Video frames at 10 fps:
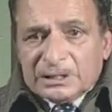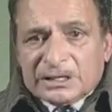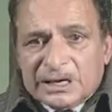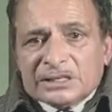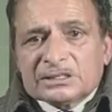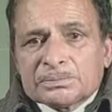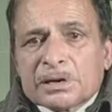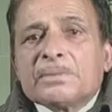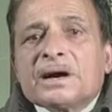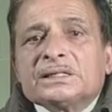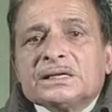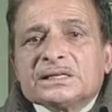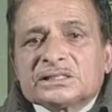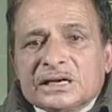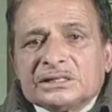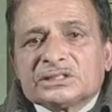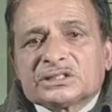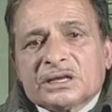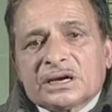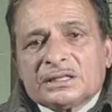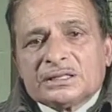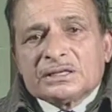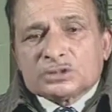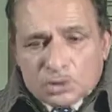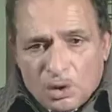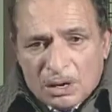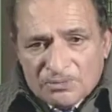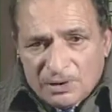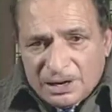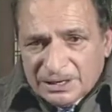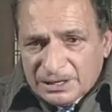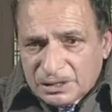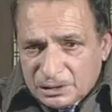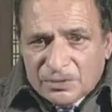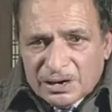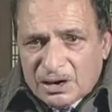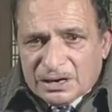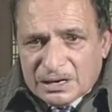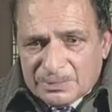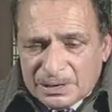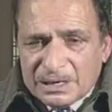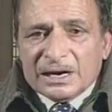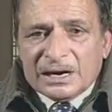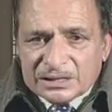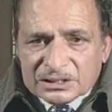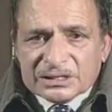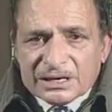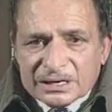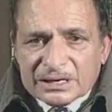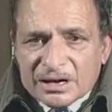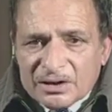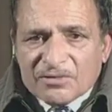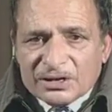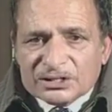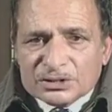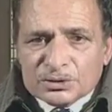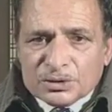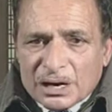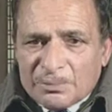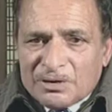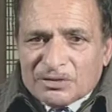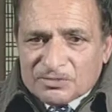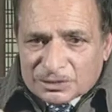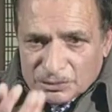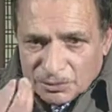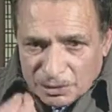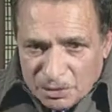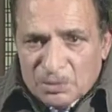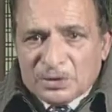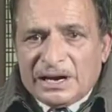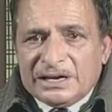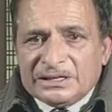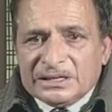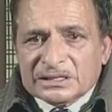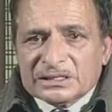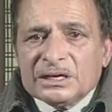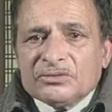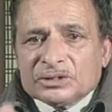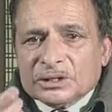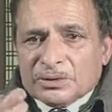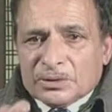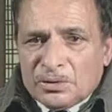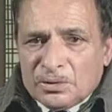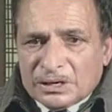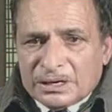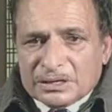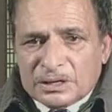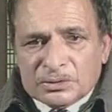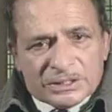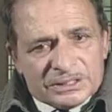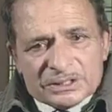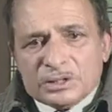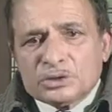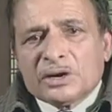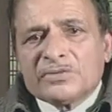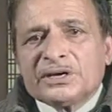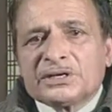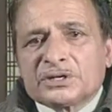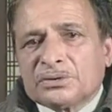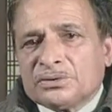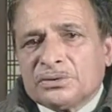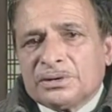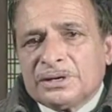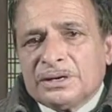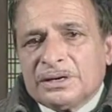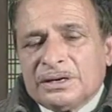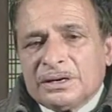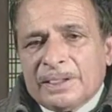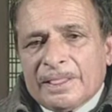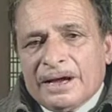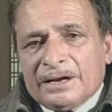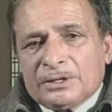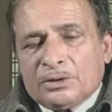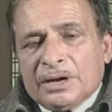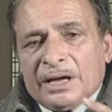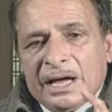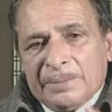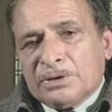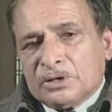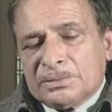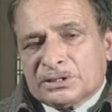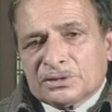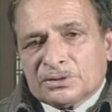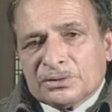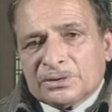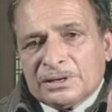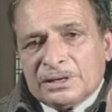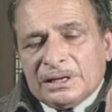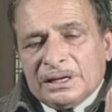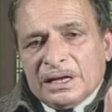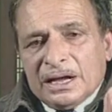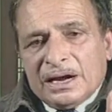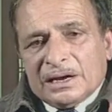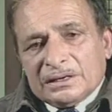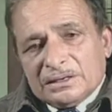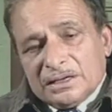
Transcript: things from other scientists or others who are falling in your order of understanding. Once you come out with your own ideas, with your own conclusions, you are very true. And you happen to be true. And